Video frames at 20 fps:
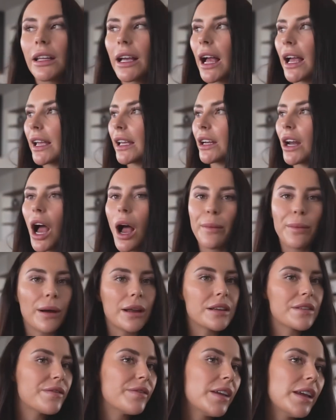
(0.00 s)
like, I can hop
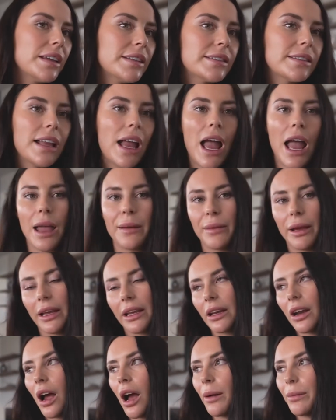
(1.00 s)
on a FaceTime, I
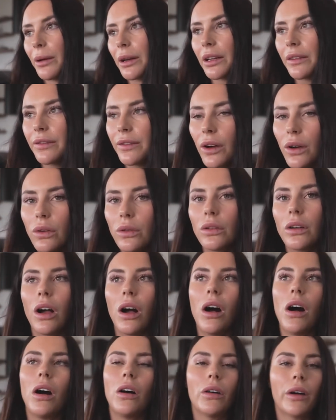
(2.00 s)
can hop on a phone
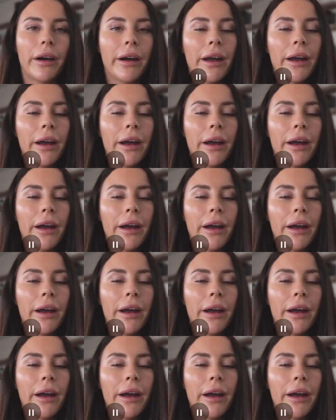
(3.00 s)
call. Or,